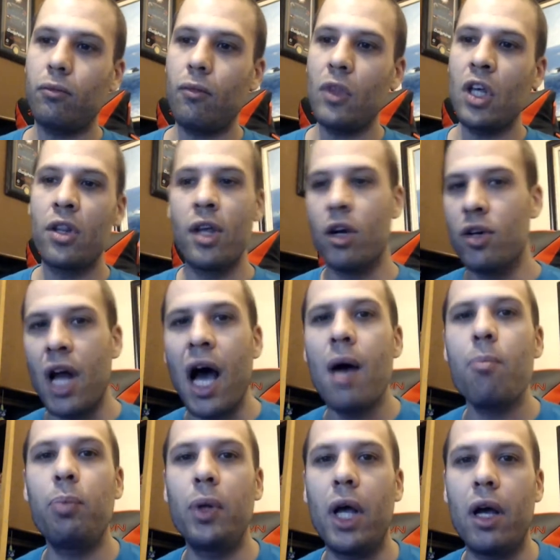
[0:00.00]
they're
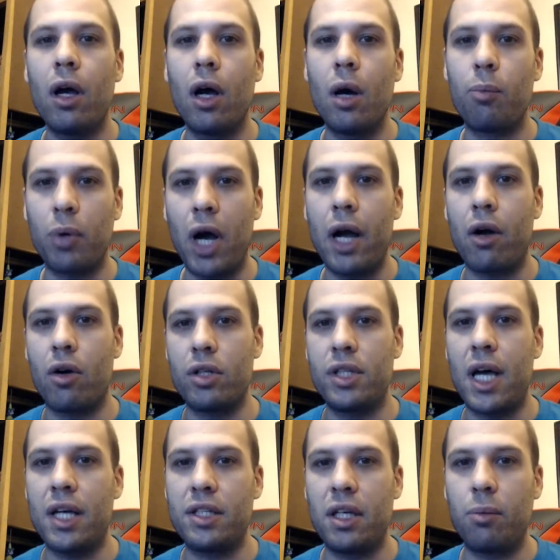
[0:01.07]
not
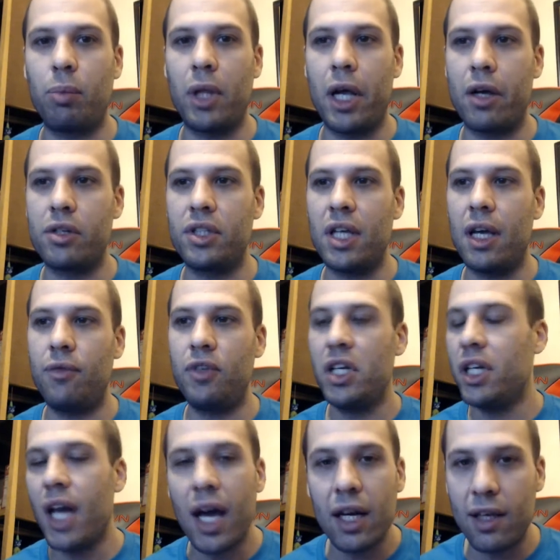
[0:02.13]
prioritizing player
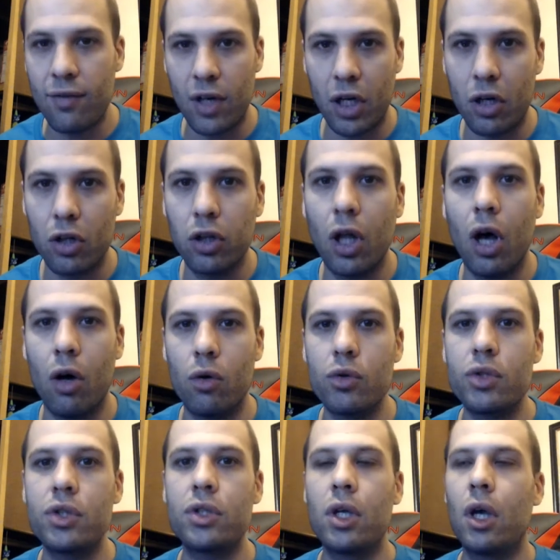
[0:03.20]
safety, not even
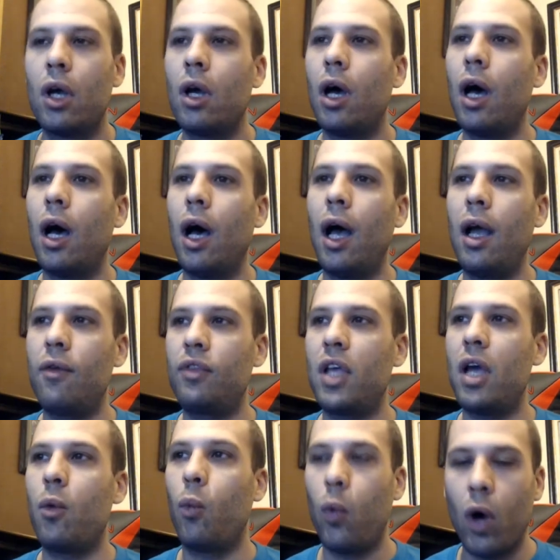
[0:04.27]
close. If
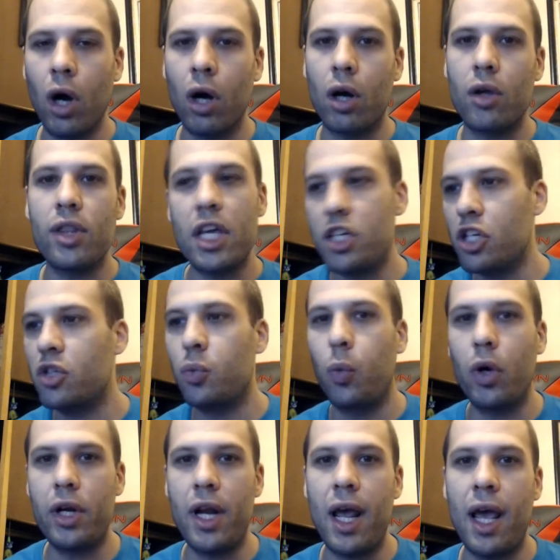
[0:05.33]
they were, they just
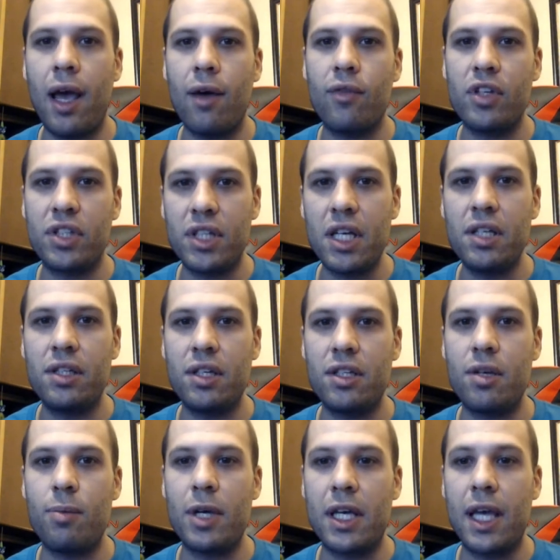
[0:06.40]
wouldn't have a season
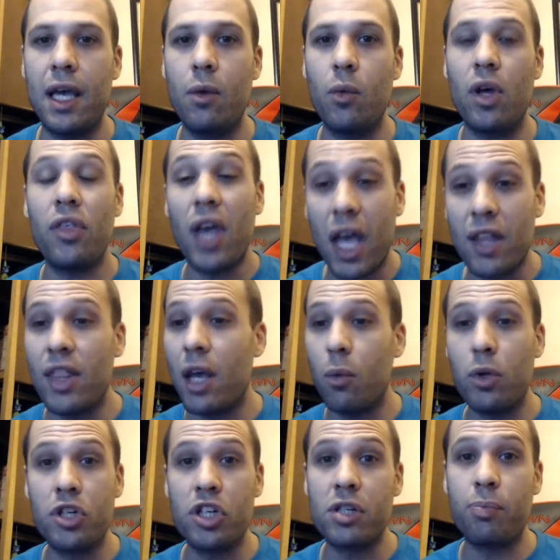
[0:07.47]
to begin with, and they
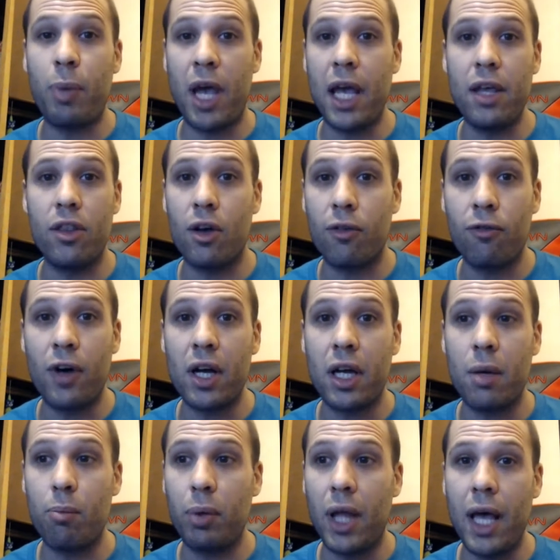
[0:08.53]
would just pay their
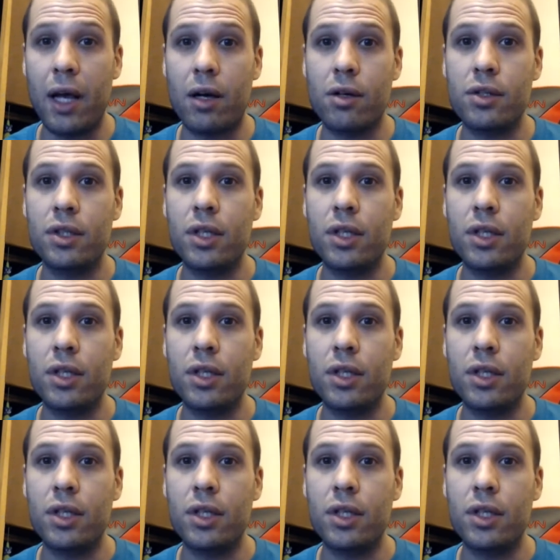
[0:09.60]
fucking players,